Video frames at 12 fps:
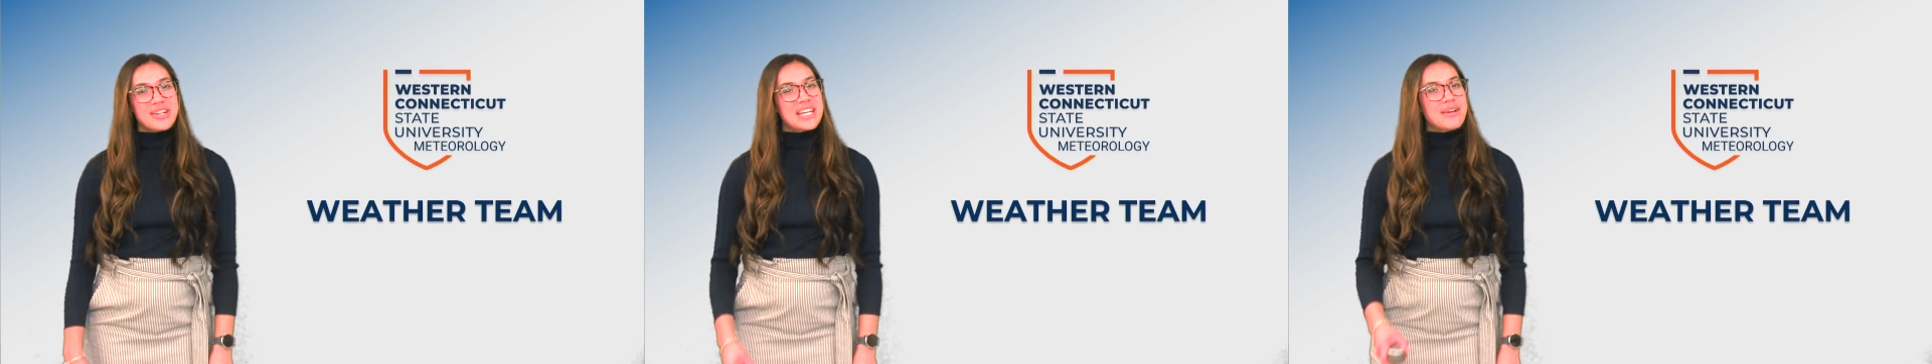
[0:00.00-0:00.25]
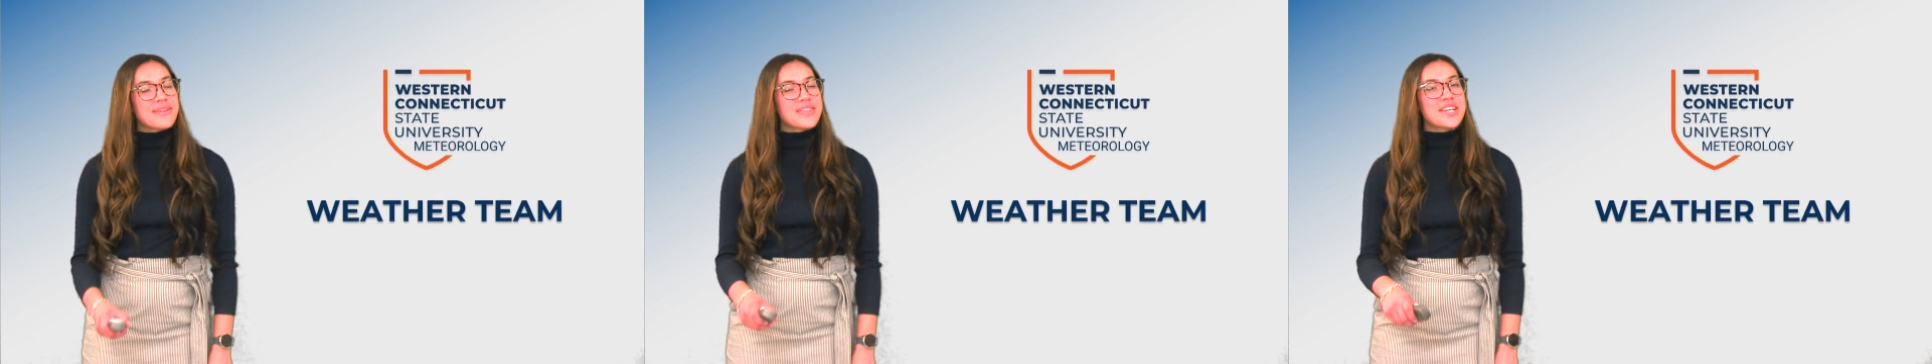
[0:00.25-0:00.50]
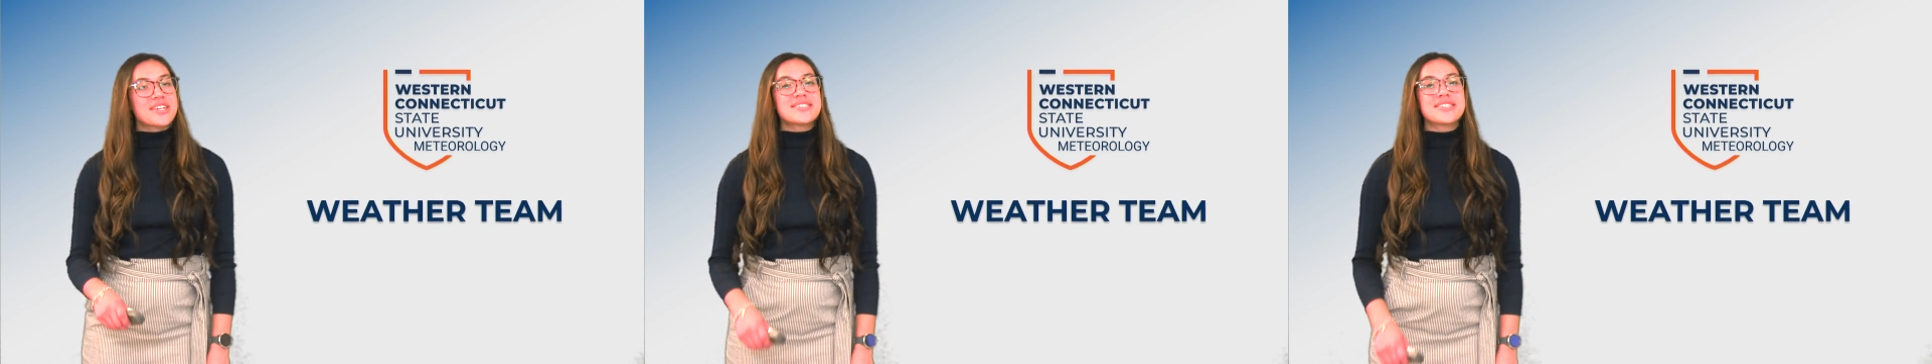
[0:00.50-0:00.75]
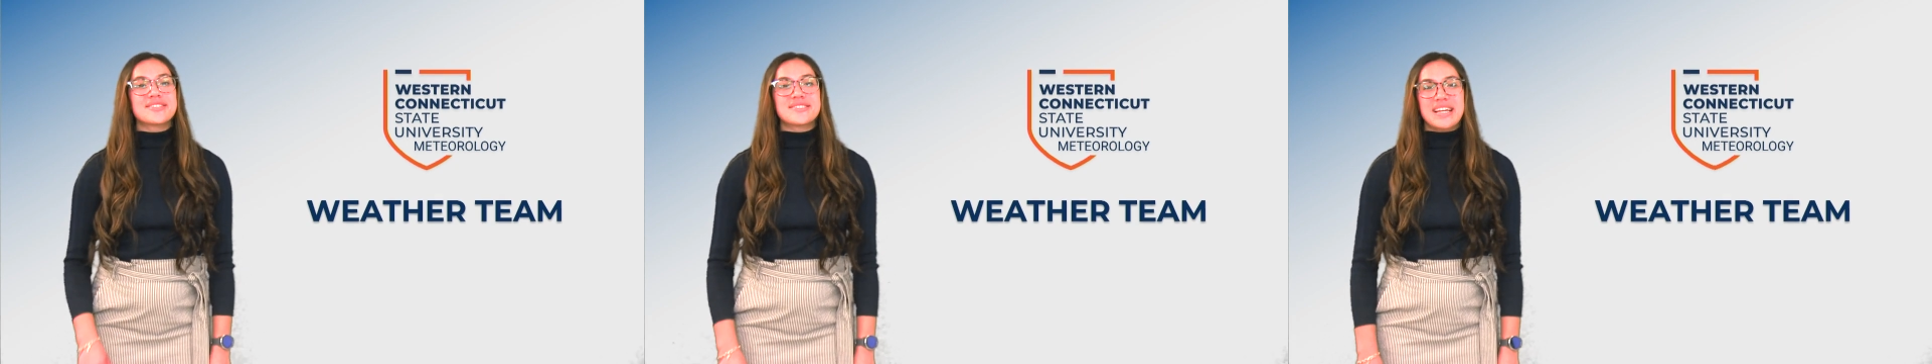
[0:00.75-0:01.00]
here with your
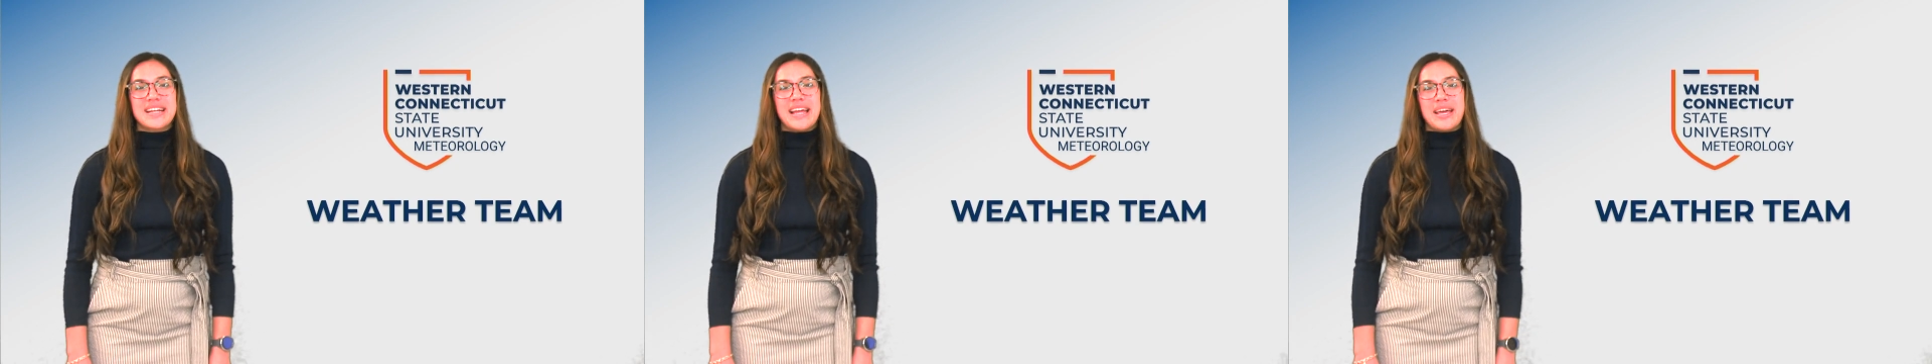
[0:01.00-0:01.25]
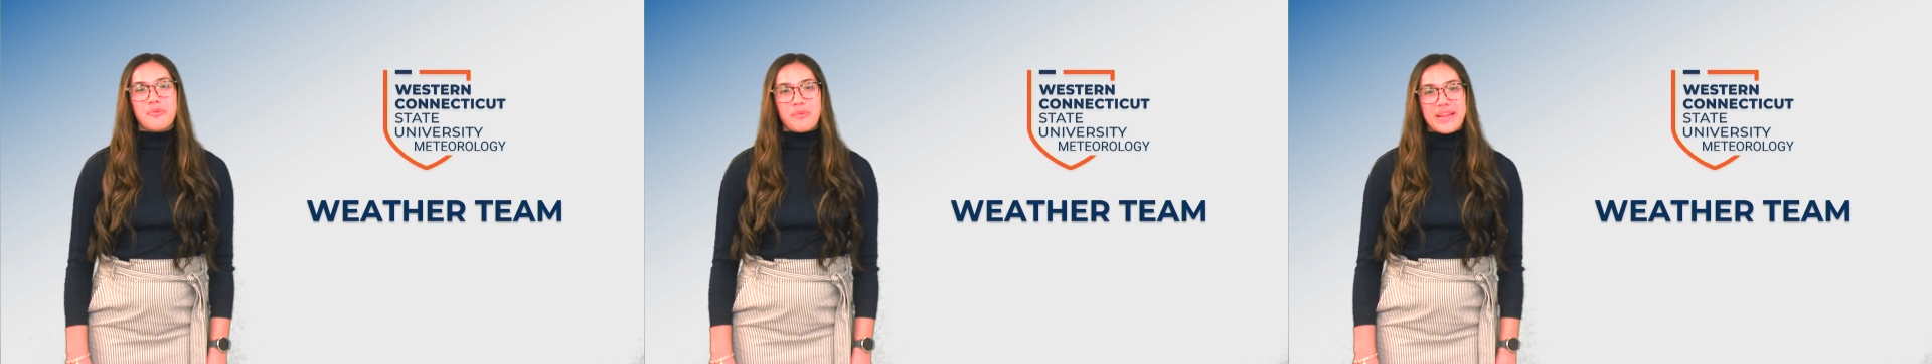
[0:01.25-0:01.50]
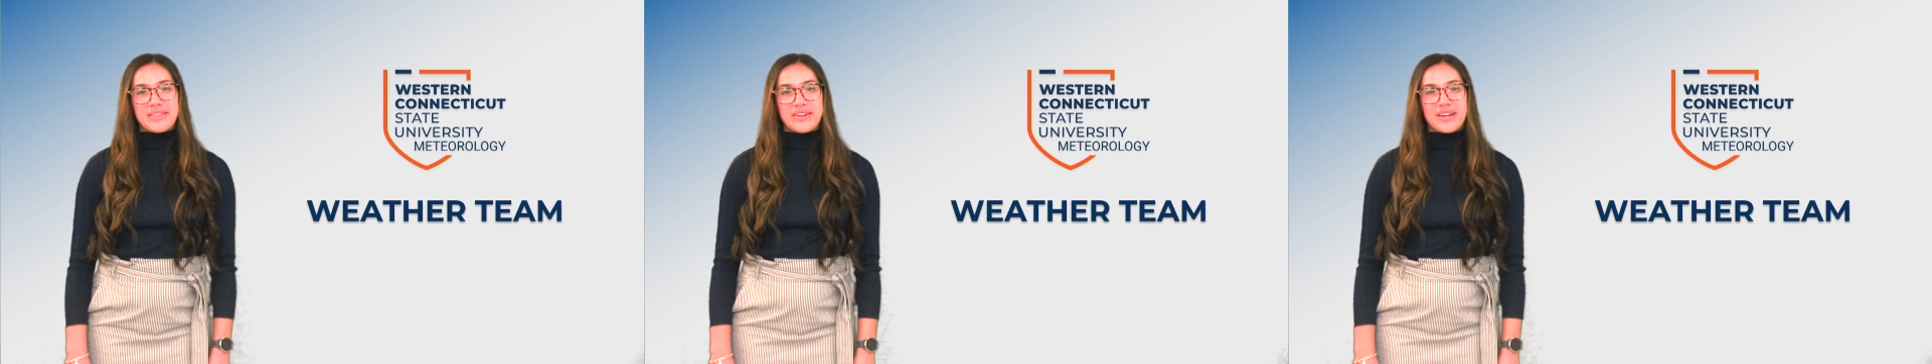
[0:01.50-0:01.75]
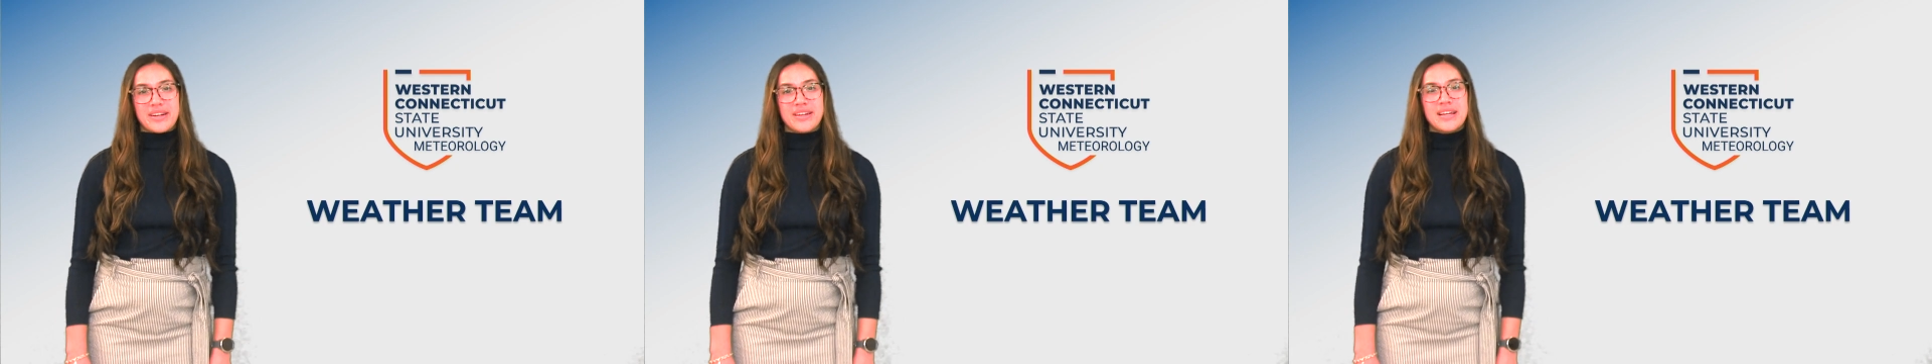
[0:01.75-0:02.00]
Tuesday night
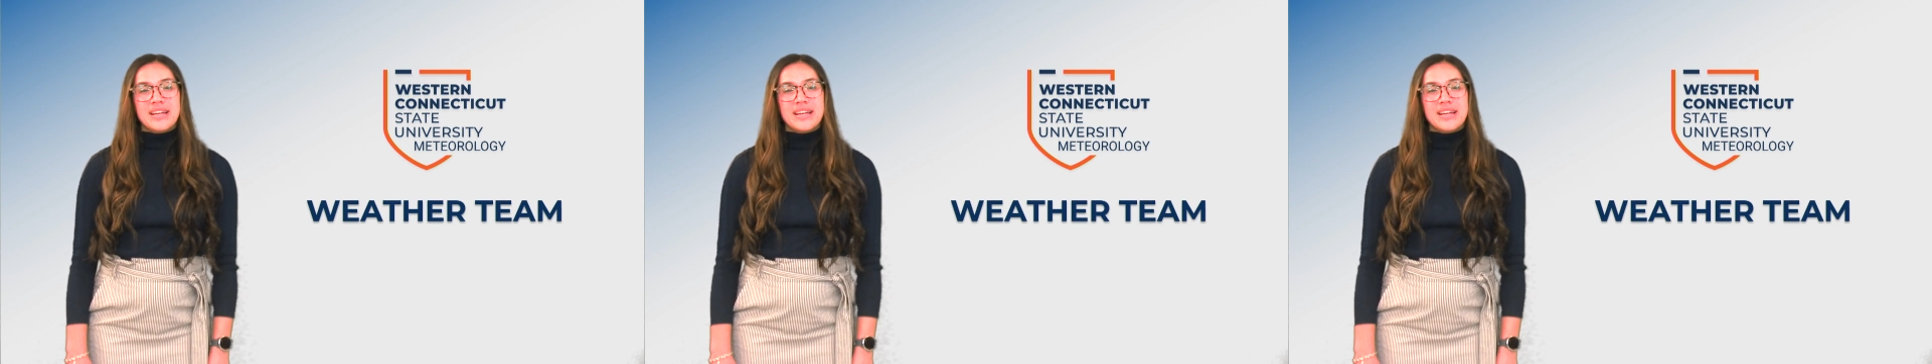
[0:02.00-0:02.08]
weather.